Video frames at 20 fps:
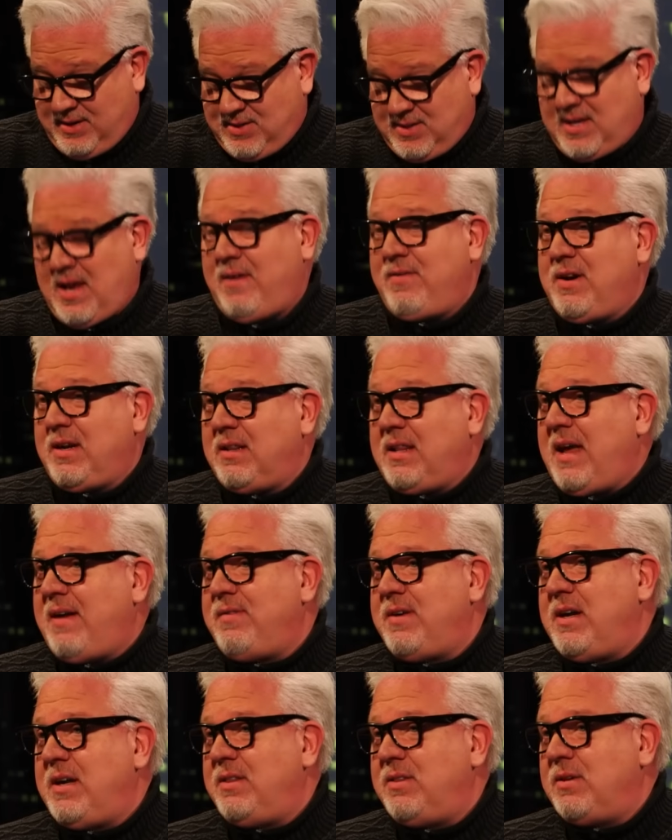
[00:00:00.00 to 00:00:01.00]

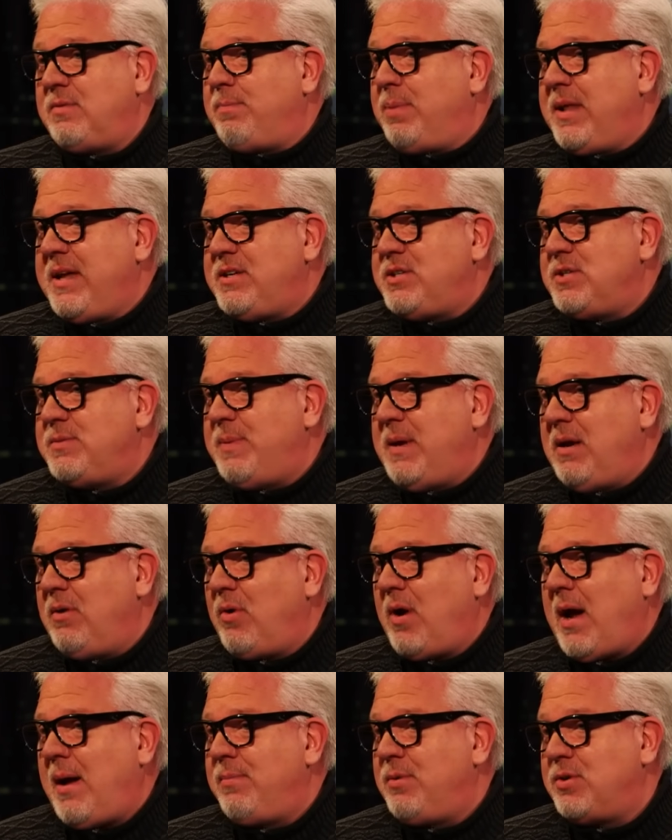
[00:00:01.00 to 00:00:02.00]
7-Eleven and the place is being
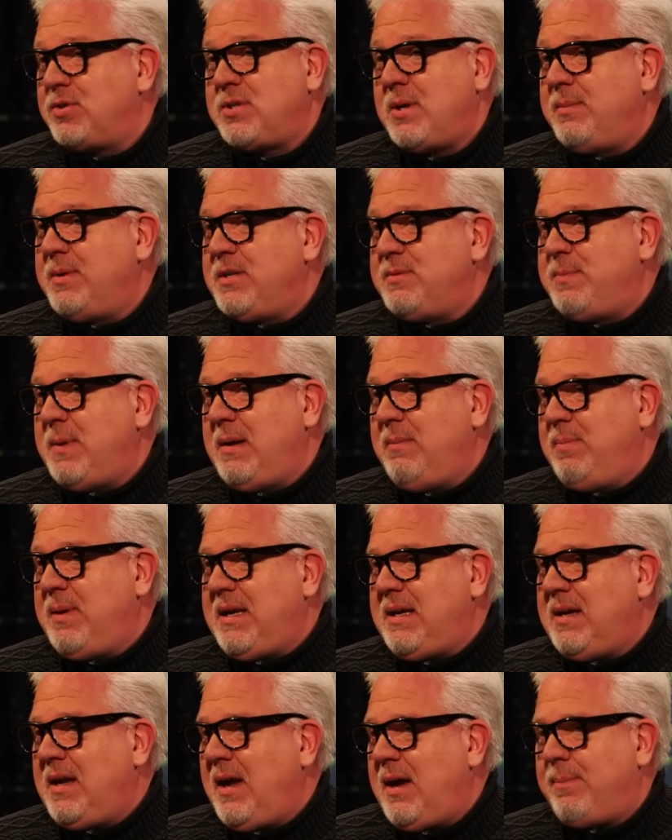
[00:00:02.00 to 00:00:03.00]
robbed or somebody's being
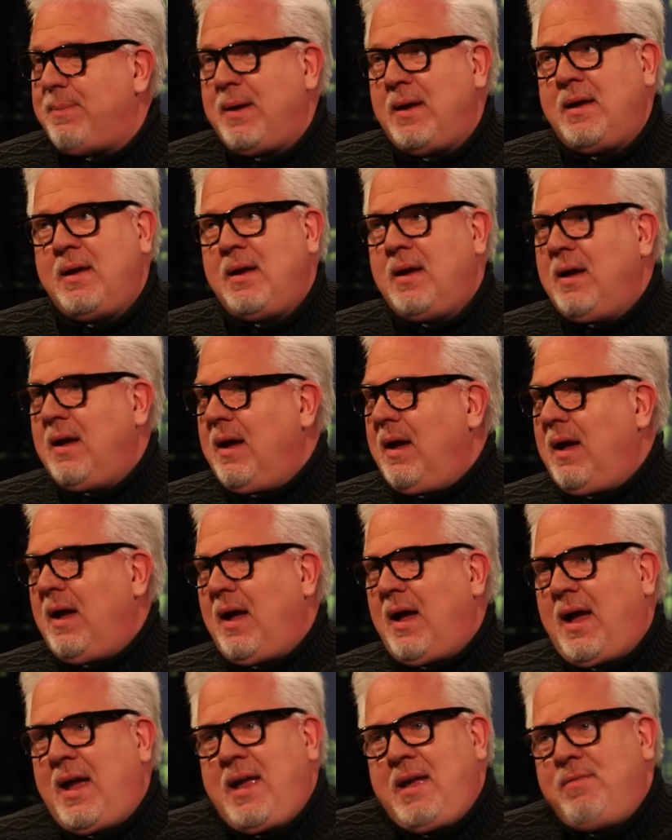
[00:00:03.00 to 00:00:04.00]
beaten up.
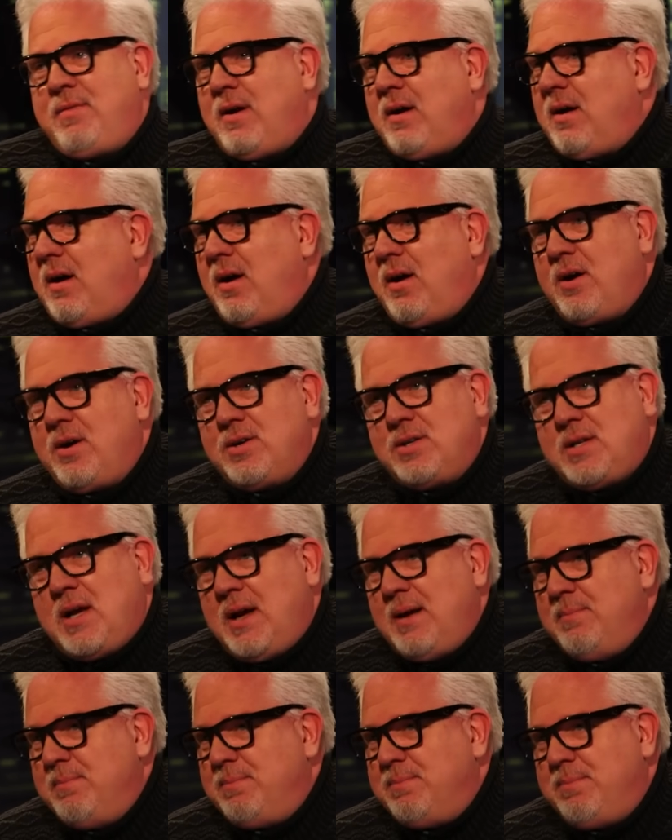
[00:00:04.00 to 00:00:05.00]
I have a hard
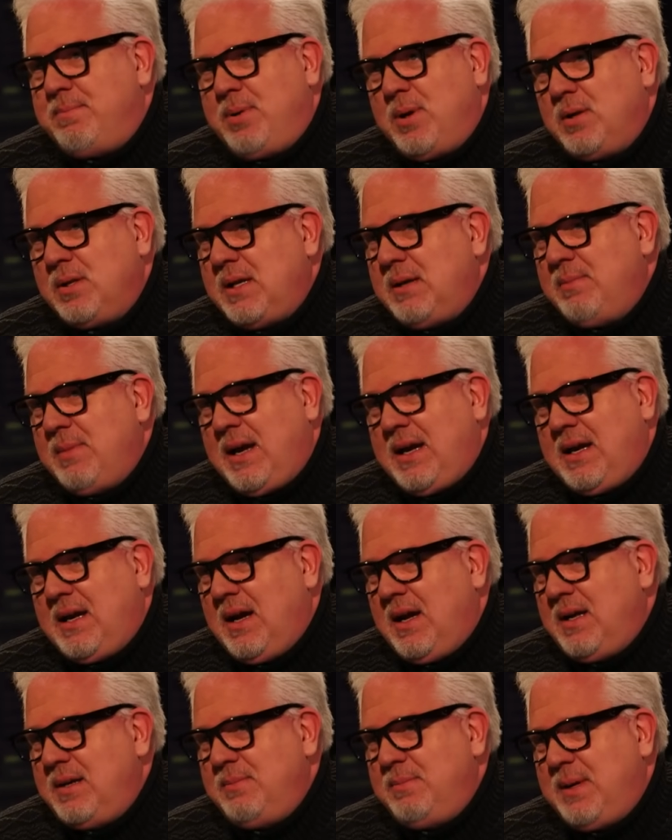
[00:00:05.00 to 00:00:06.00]
time pulling my
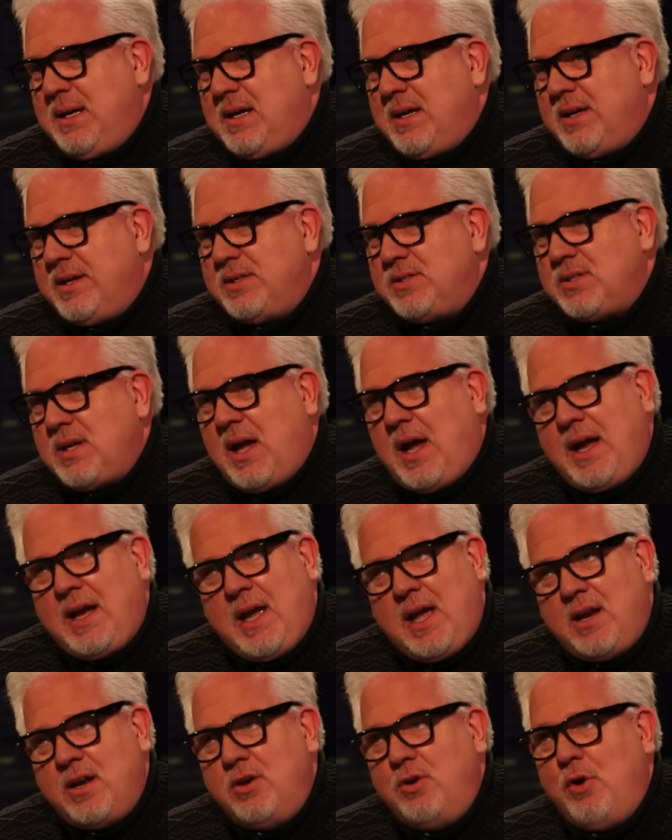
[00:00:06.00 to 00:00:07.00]
gun because I
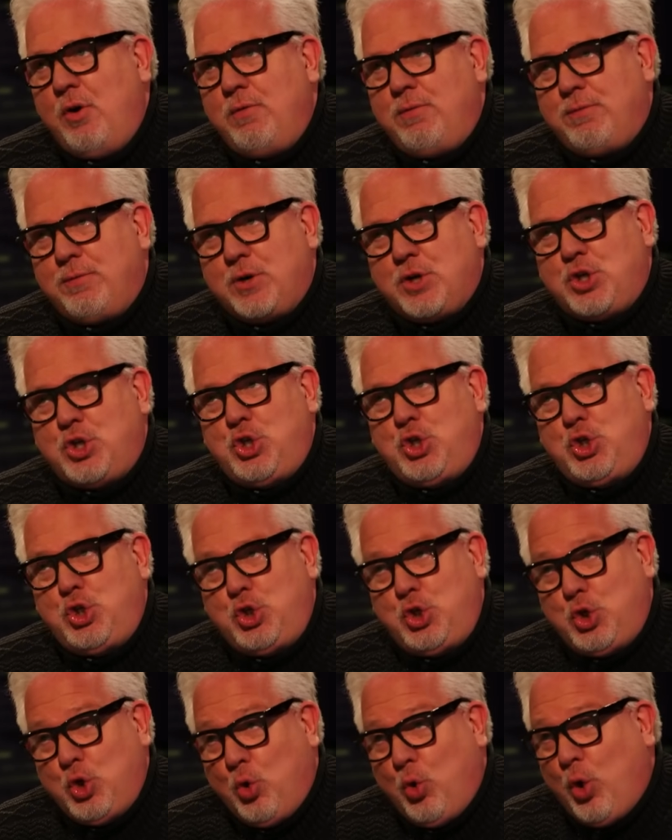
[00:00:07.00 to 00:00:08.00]
gotta know for
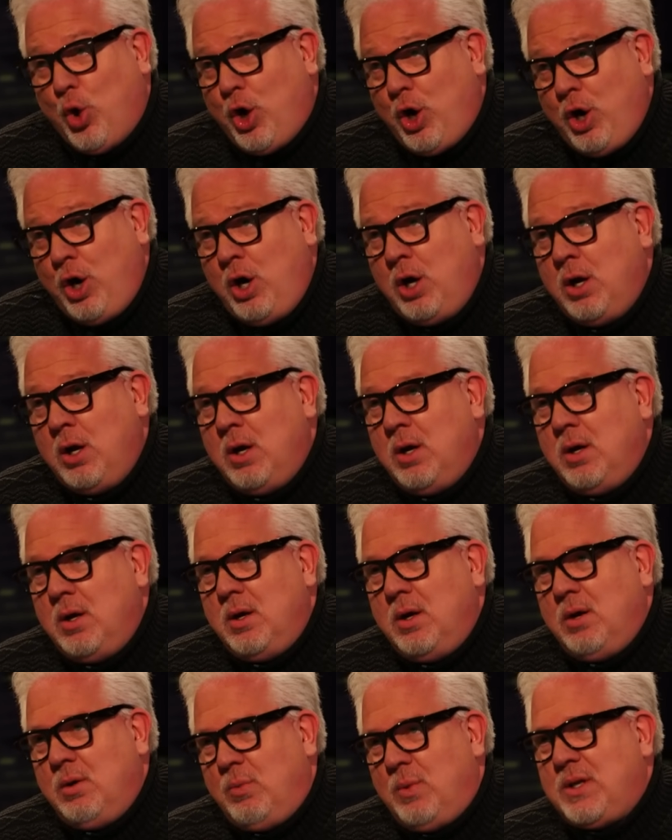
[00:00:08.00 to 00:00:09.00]
sure
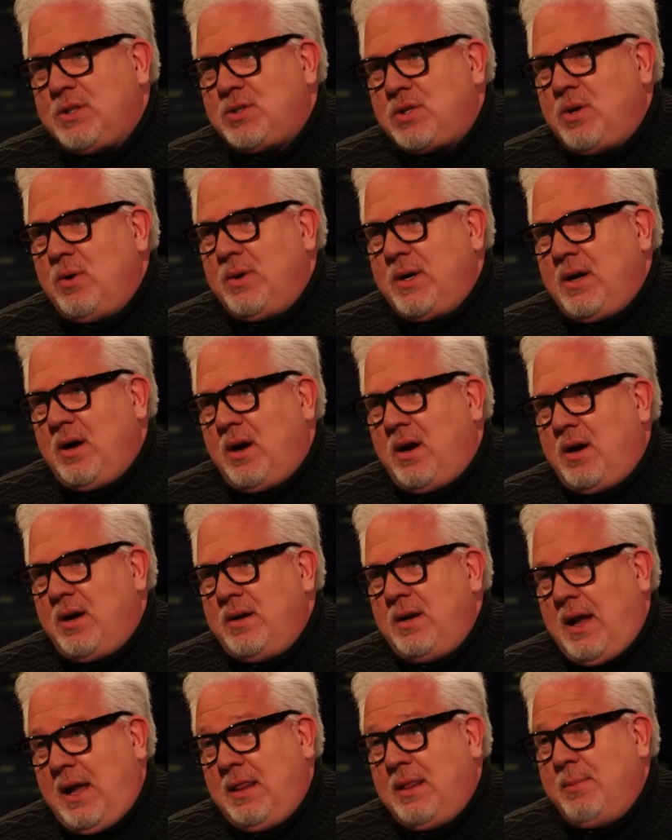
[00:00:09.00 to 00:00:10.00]
what's going
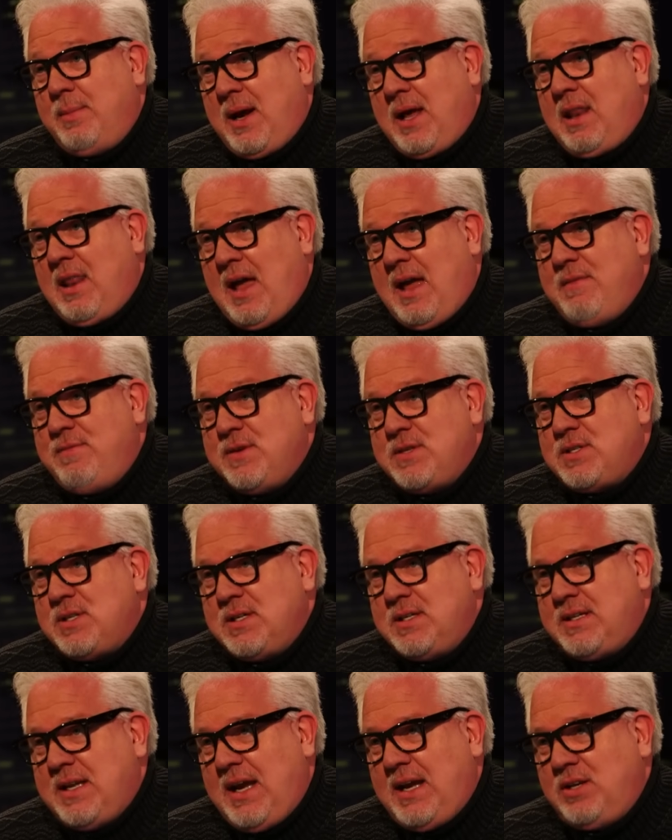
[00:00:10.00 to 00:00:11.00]
on and that my life is
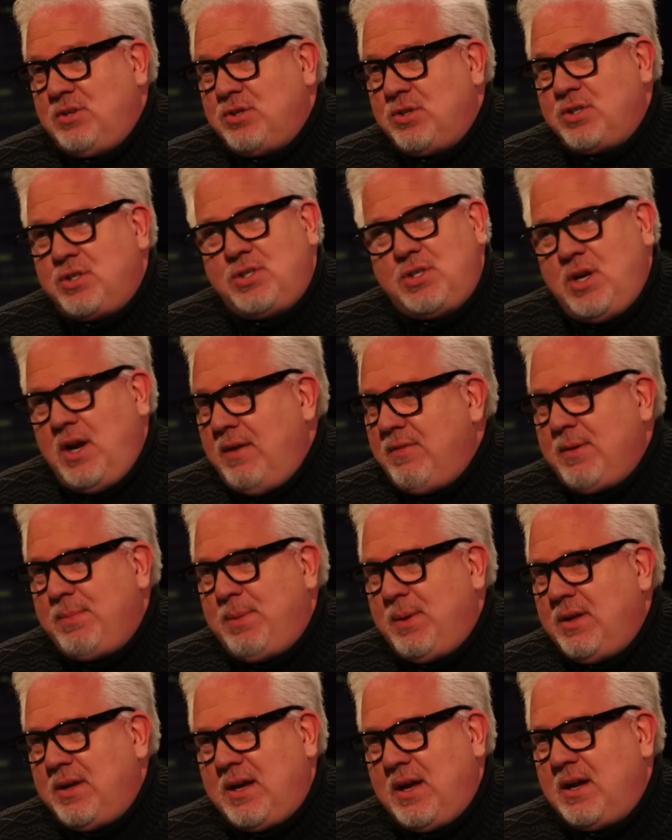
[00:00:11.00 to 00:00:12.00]
in danger because you never
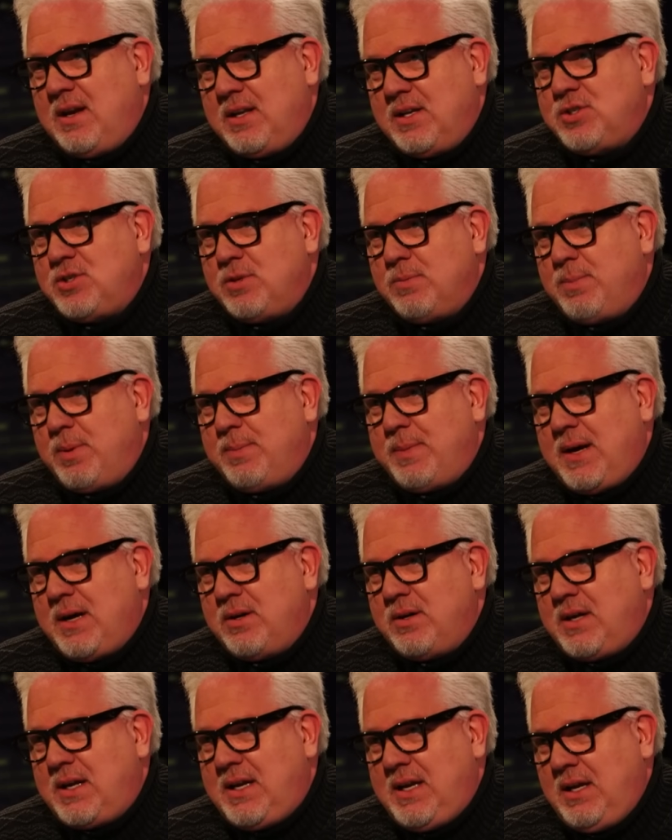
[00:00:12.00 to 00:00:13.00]
pull a gun unless you're
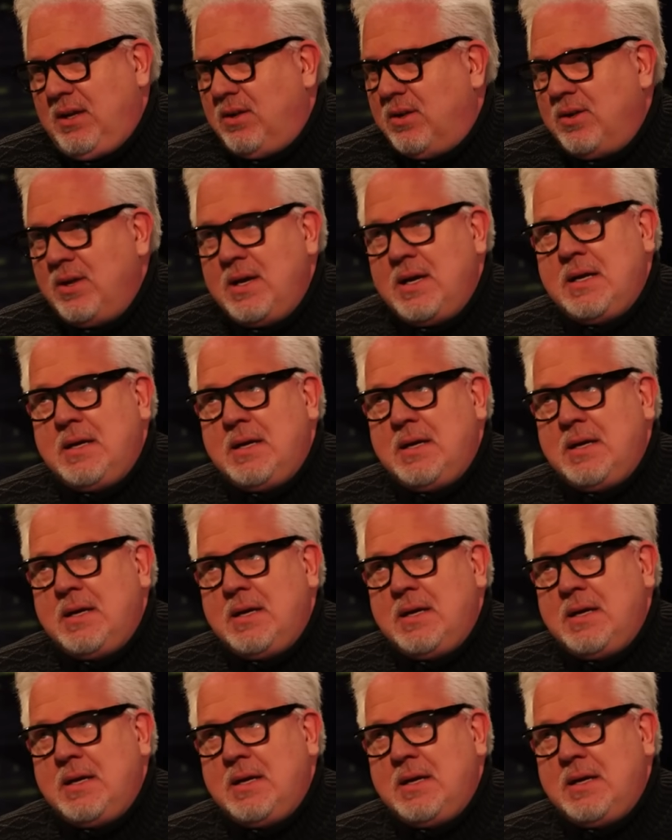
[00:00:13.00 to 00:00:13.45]
prepared to kill.